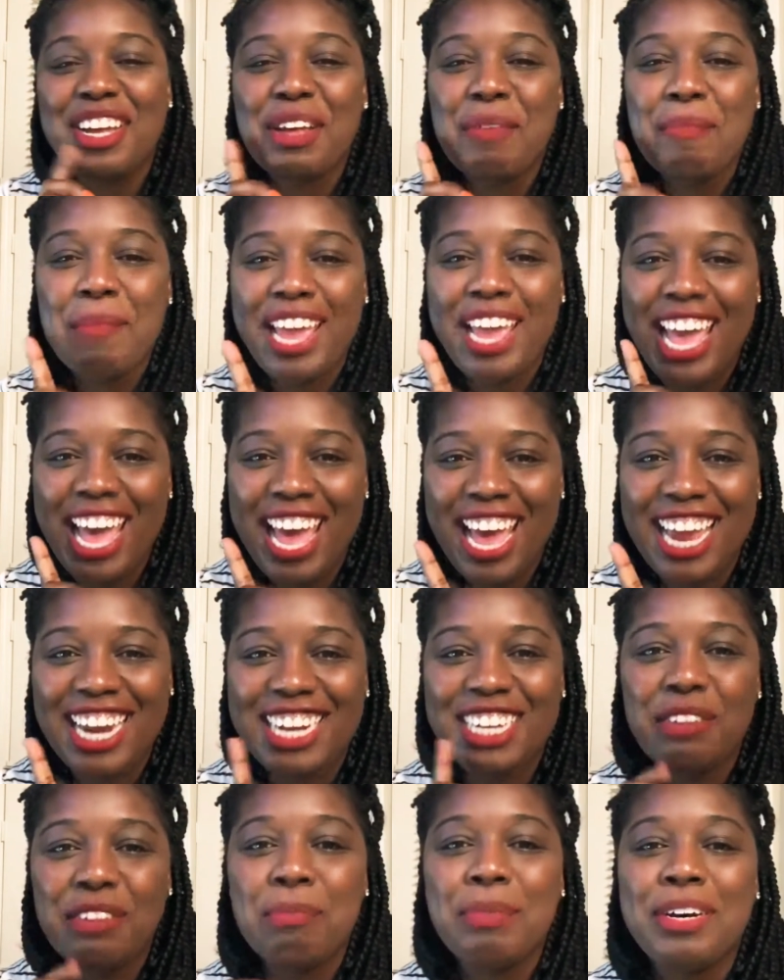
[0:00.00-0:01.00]
may
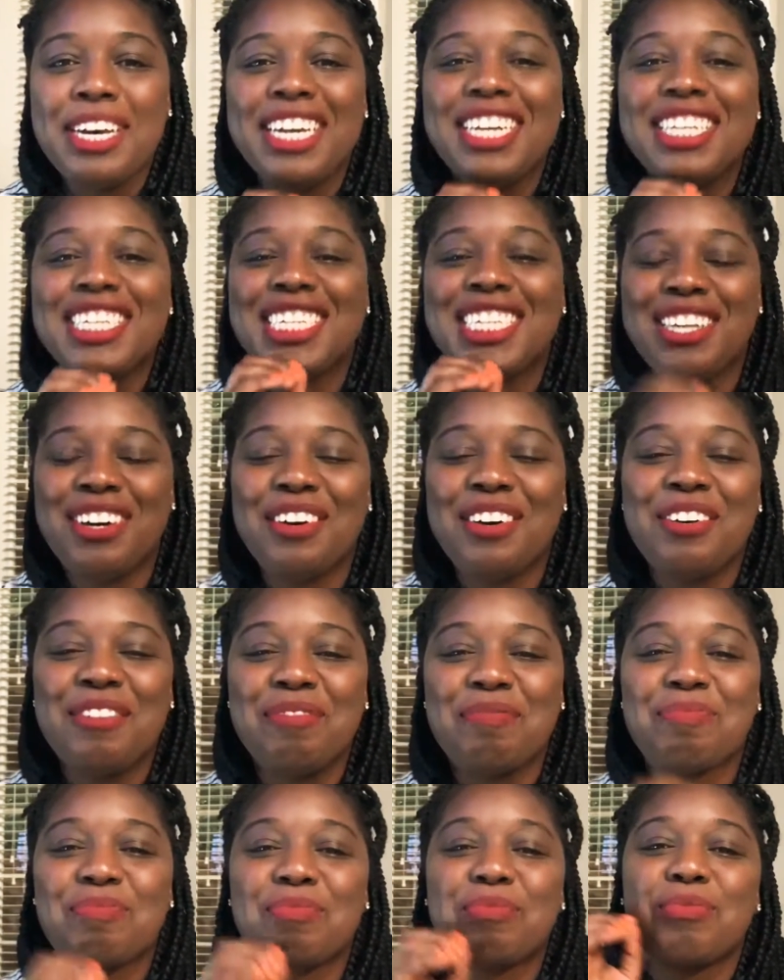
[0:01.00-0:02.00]
add, but
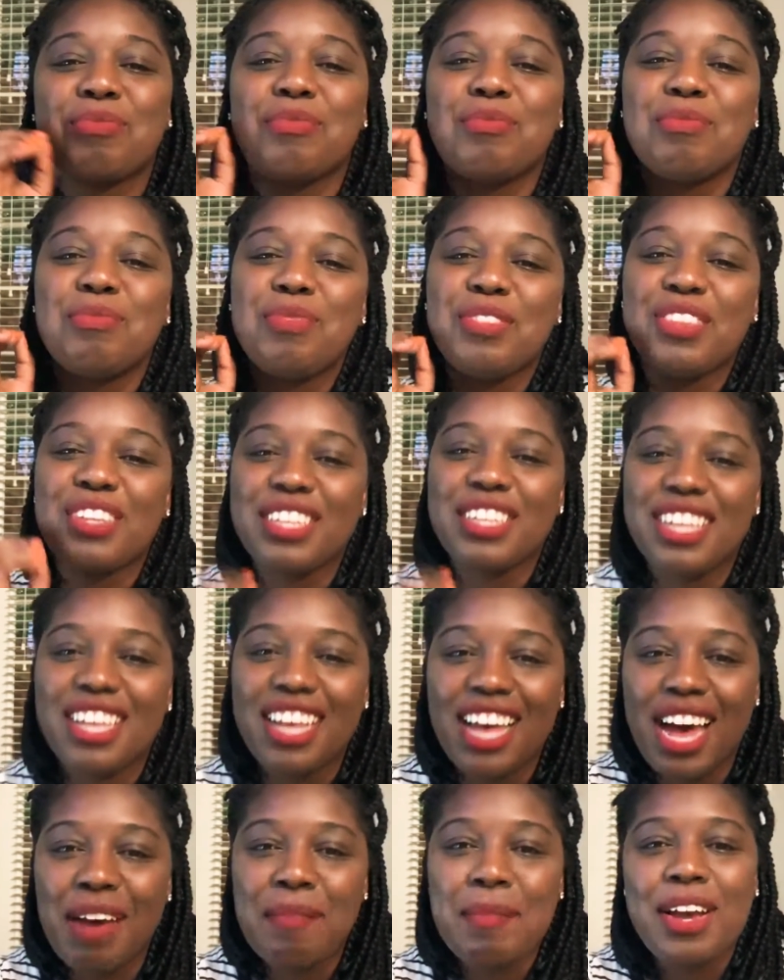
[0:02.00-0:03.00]
so
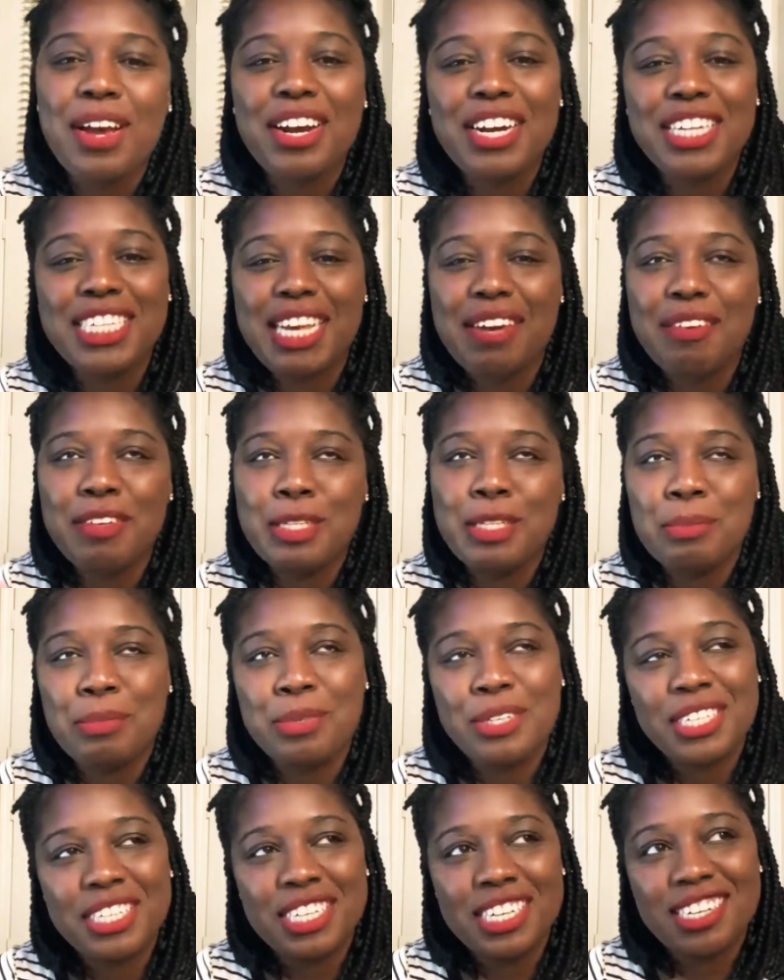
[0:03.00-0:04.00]
I'm not gonna say I was
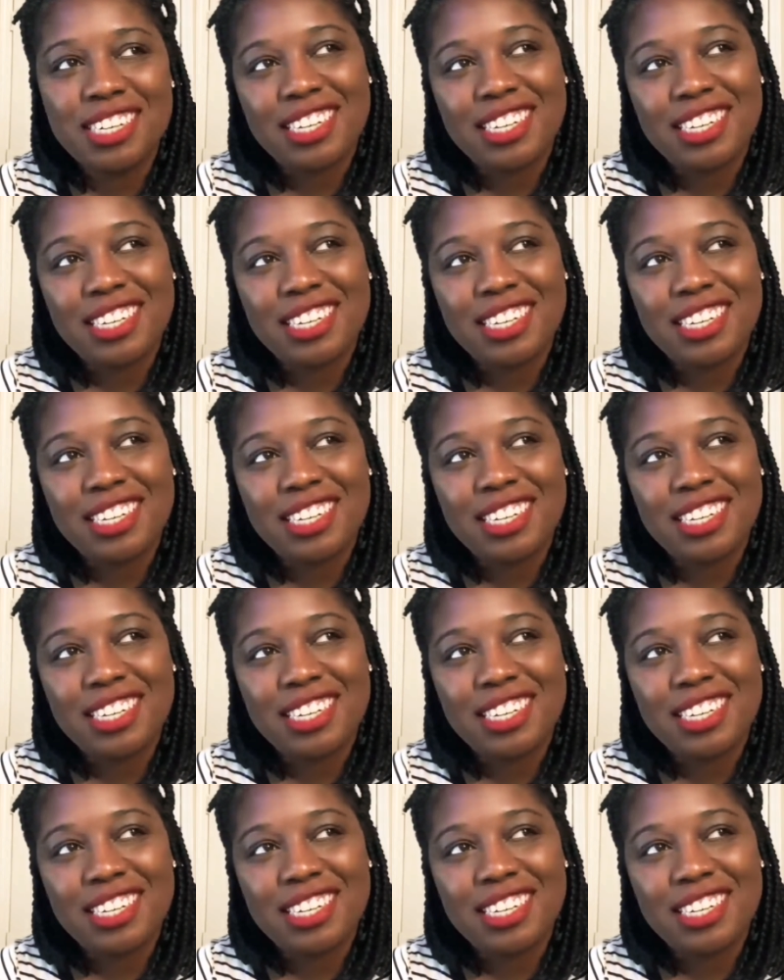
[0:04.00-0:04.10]
booked in